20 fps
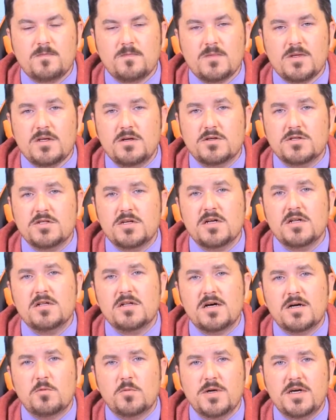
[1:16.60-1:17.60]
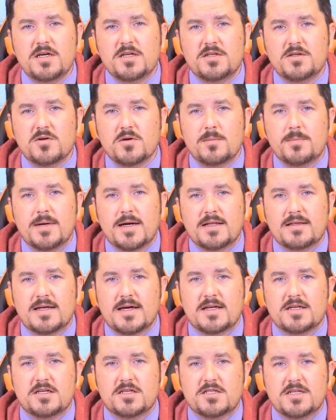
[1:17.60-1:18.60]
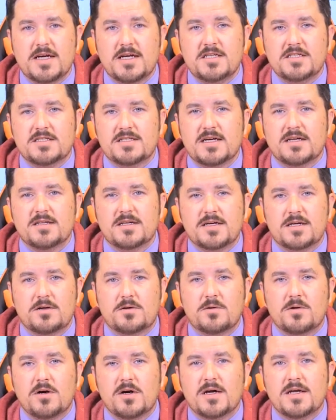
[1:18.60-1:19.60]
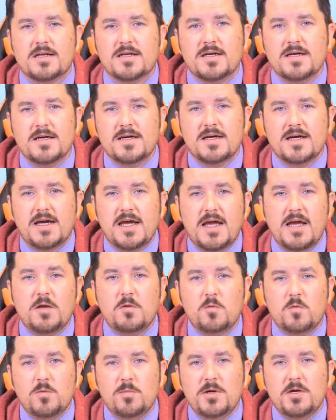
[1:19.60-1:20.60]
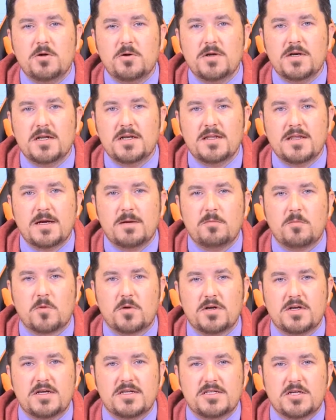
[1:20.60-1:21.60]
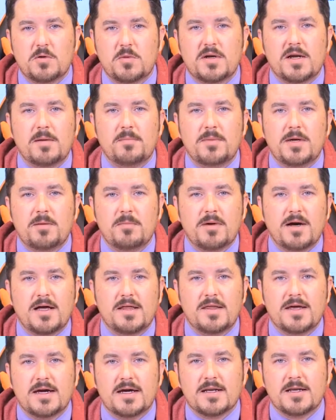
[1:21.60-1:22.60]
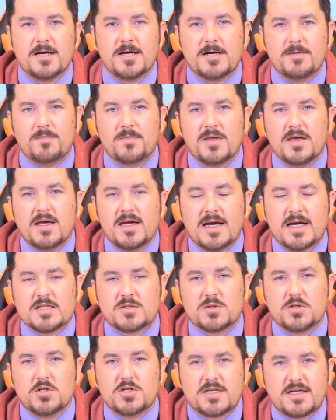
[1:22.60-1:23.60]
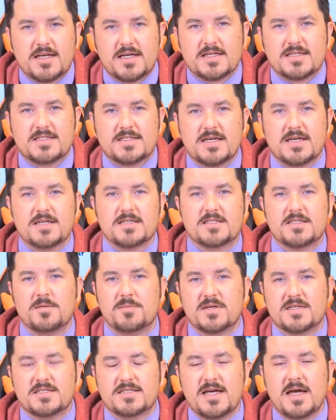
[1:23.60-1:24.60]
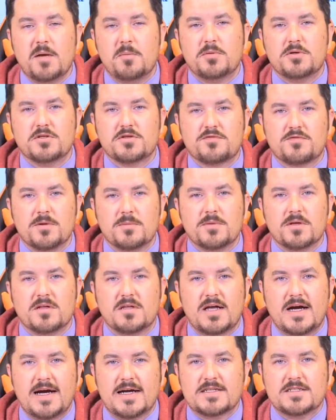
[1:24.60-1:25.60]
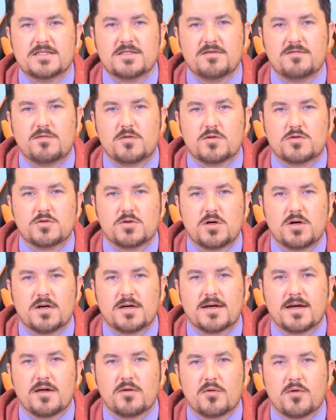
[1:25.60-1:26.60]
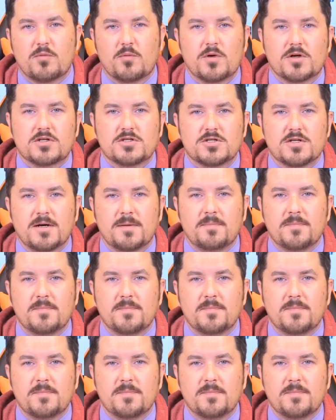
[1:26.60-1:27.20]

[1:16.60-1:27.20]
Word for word: there's not a lot we could do about that to change that later on. And we'll be going into that in more detail, what I mean by that, um, as we look at, ex at some examples from the last virtual art gallery workshop.